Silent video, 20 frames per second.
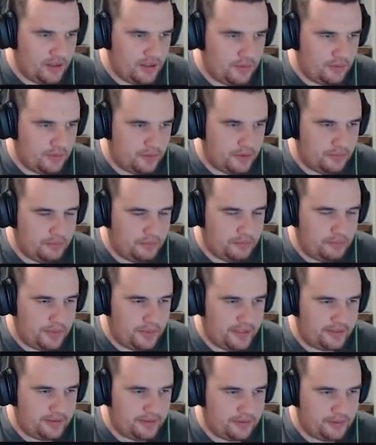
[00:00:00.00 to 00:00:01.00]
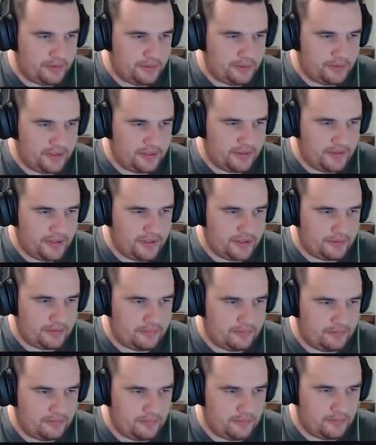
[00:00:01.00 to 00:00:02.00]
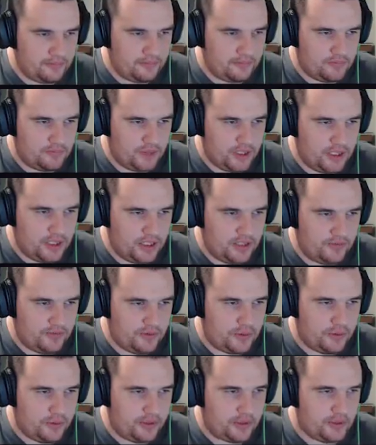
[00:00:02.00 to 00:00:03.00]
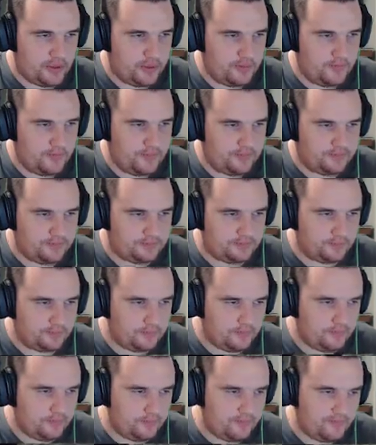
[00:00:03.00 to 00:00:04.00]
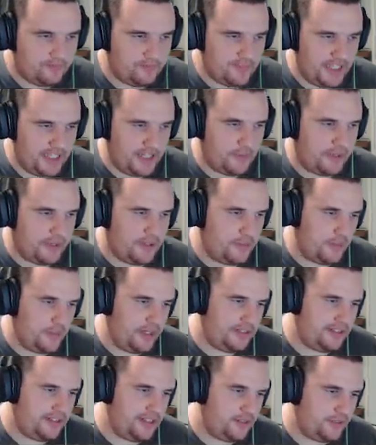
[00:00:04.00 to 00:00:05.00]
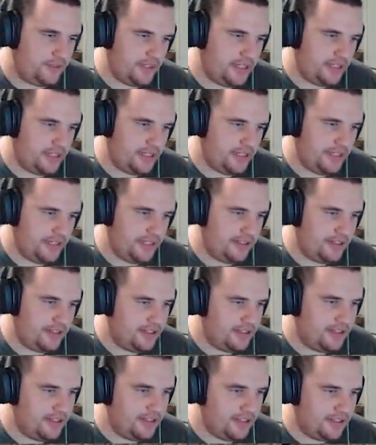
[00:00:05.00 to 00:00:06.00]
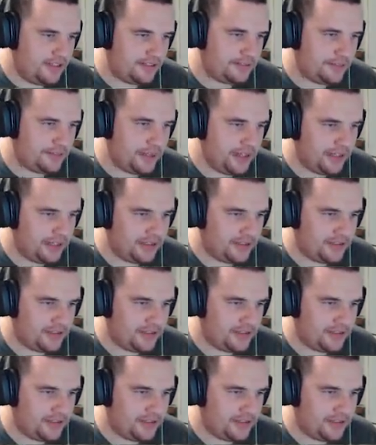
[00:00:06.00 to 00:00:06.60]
the pixels or something. I forgot what they're called. Anyway, when you see the red and the sparks,